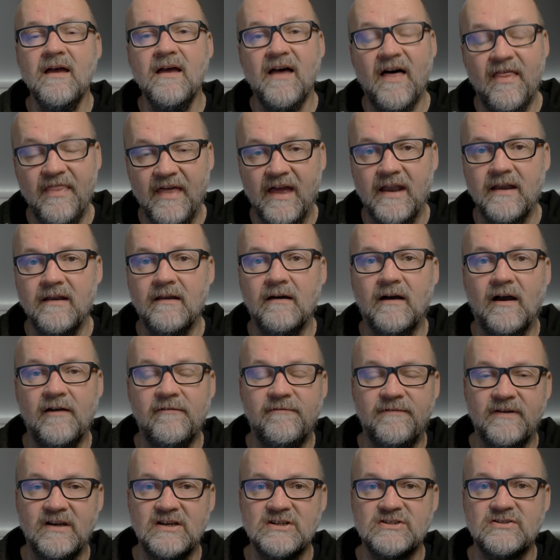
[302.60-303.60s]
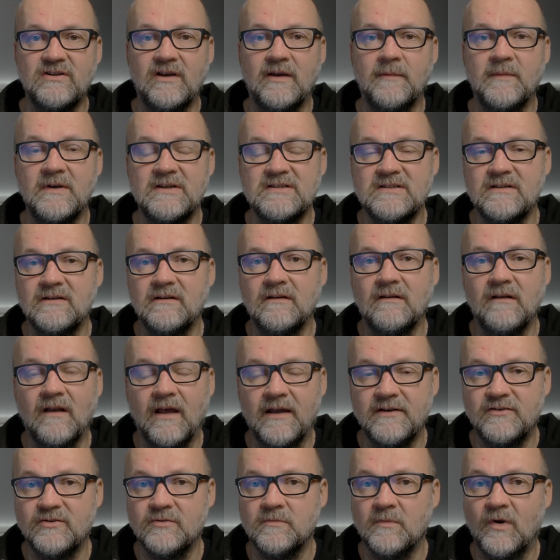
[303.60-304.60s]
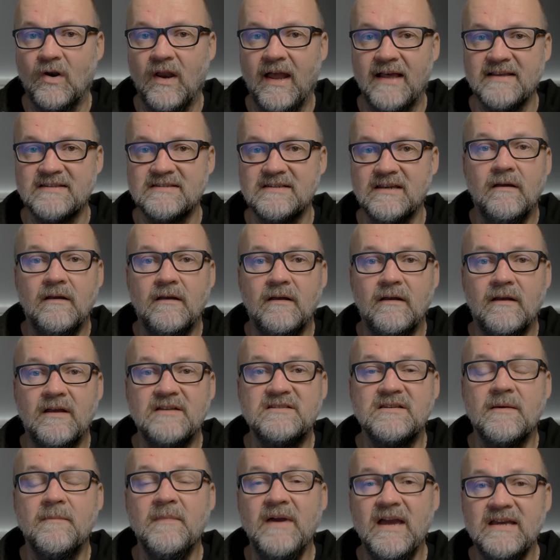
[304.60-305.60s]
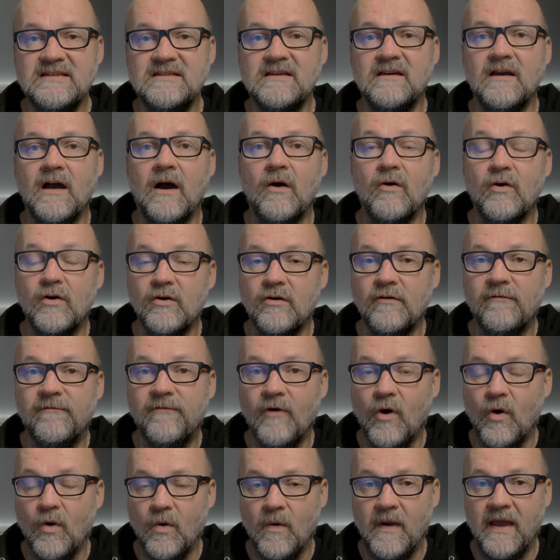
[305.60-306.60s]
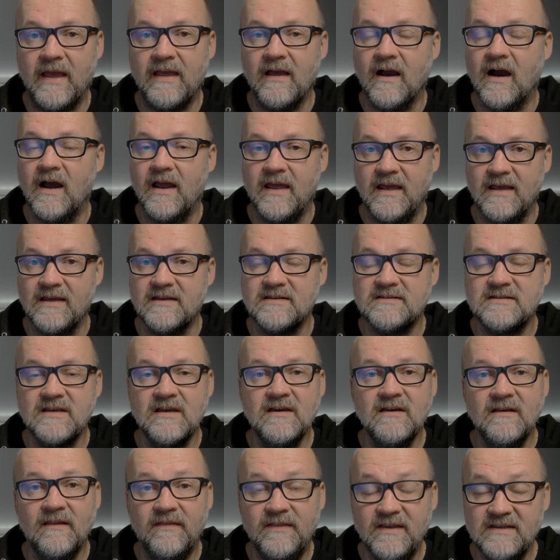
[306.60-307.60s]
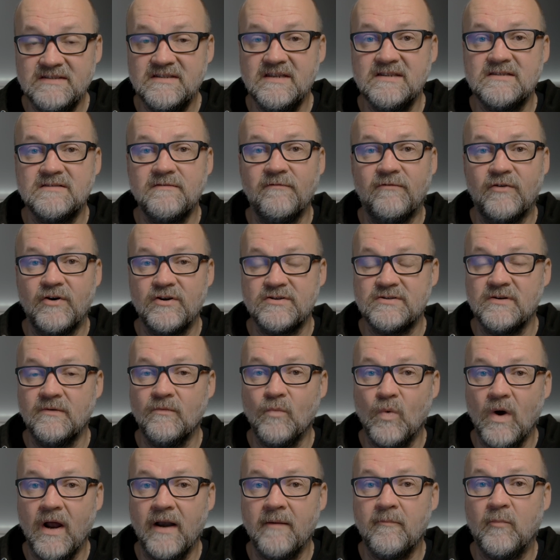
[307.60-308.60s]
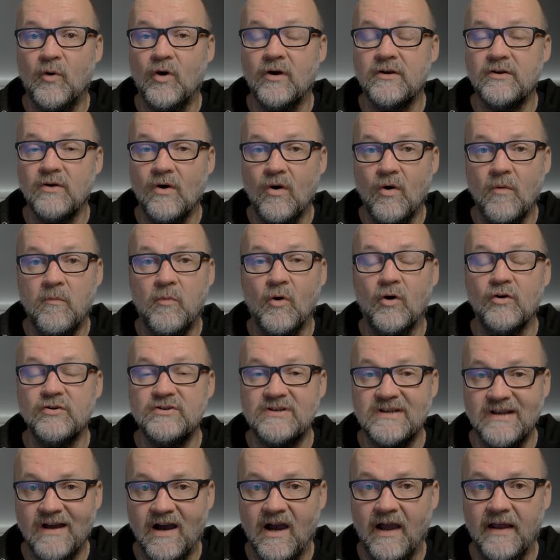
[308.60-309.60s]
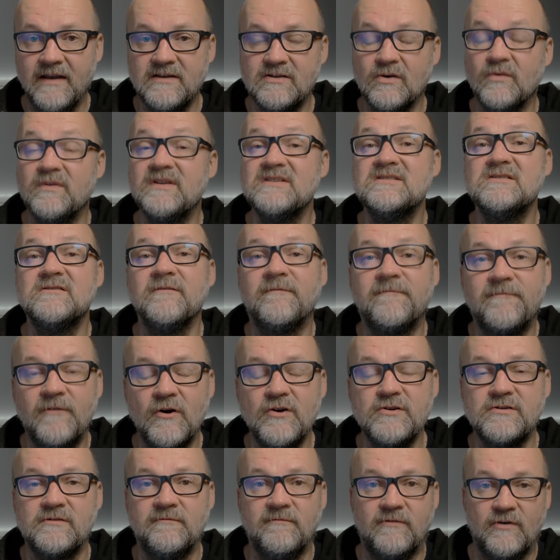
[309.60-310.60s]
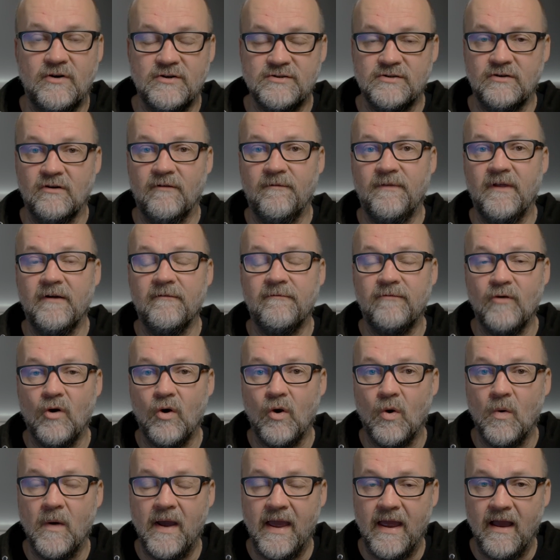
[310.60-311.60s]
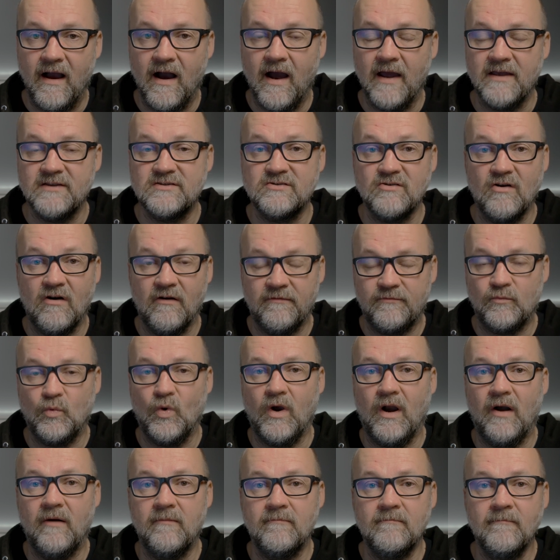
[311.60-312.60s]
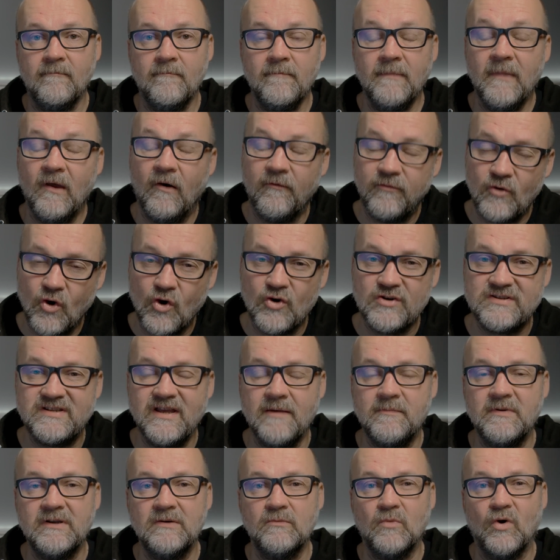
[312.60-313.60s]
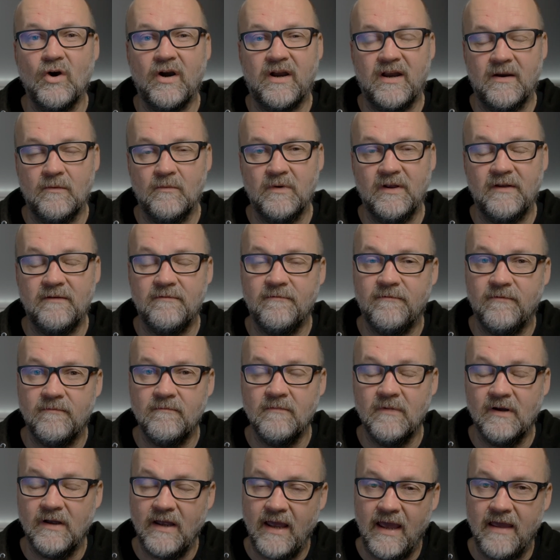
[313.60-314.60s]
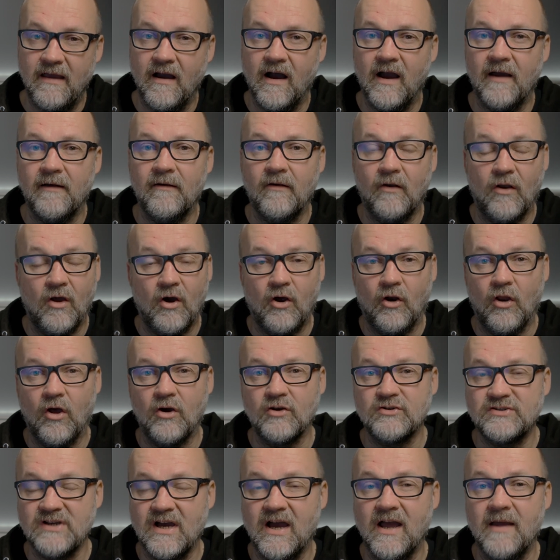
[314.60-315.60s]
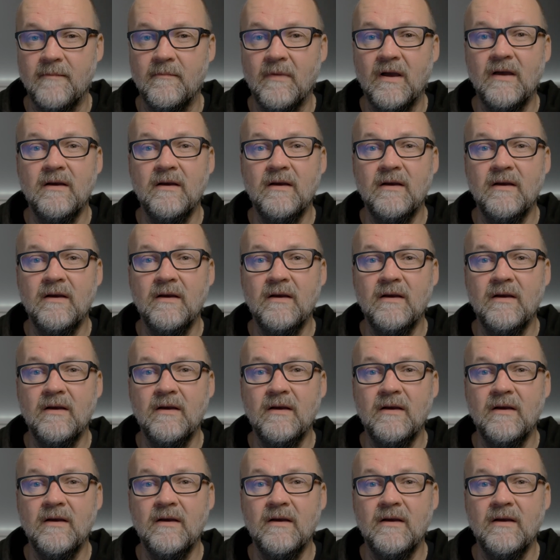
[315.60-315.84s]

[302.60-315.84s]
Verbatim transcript: and then I finish the image in Lightroom Classic. It's amazing how good Photo AI is. This is version 1.0.9, so this is the first version of their Photo AI software. Of course, they've been working with AI a long time,